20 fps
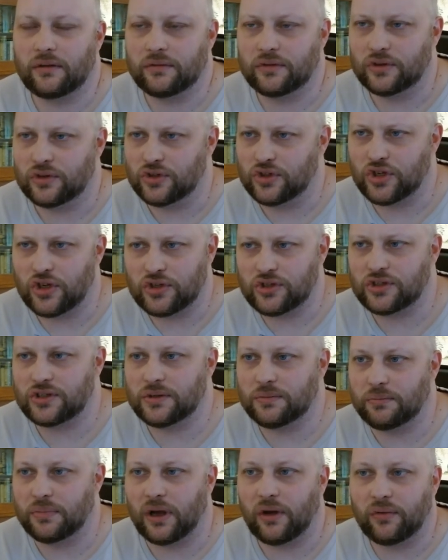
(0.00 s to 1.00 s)
just
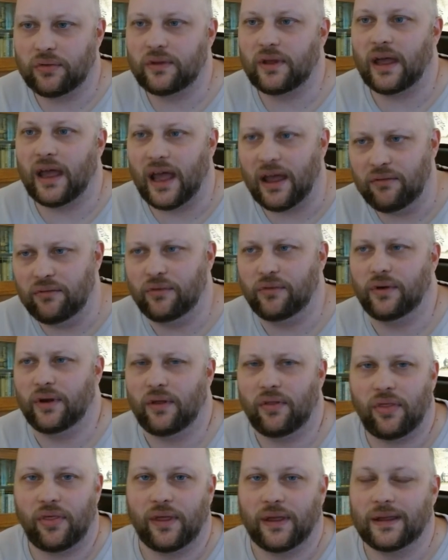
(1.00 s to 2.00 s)
about
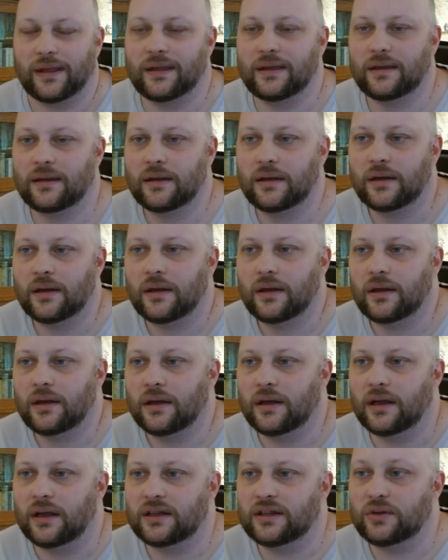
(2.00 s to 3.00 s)
everything.
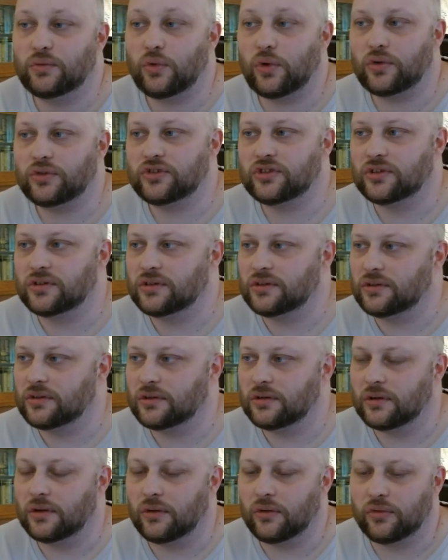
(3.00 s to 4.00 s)
It wasn't
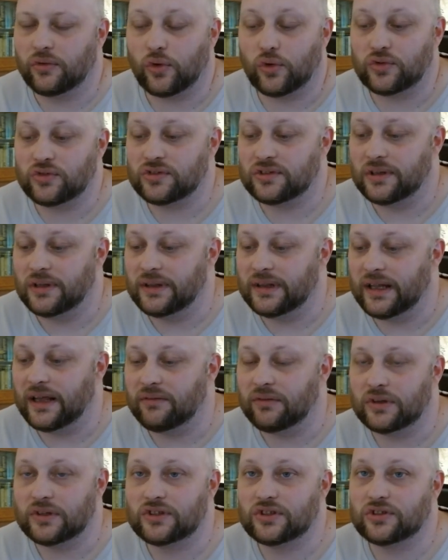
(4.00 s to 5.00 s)
of course the
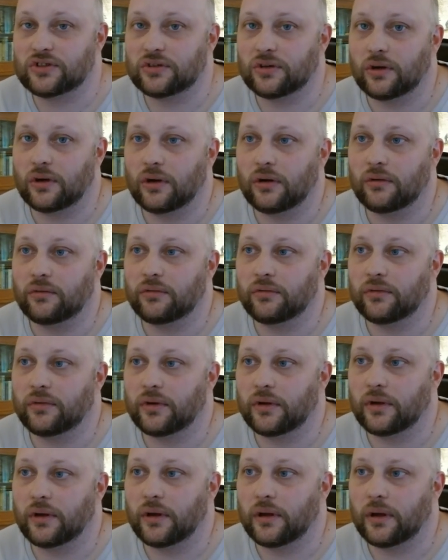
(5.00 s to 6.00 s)
levels of
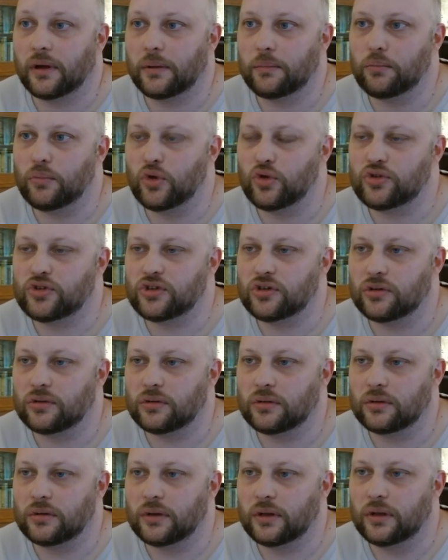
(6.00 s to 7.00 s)

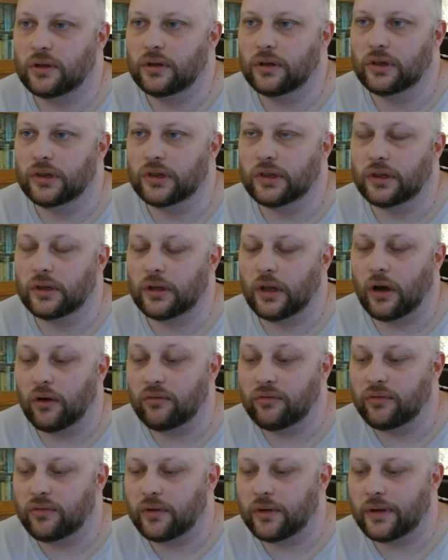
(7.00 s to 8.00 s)
mutual love
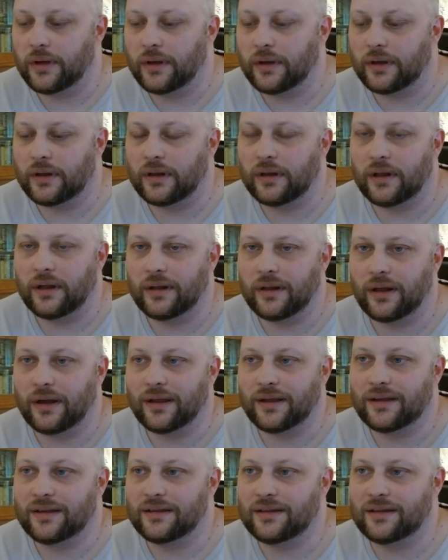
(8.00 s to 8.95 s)
like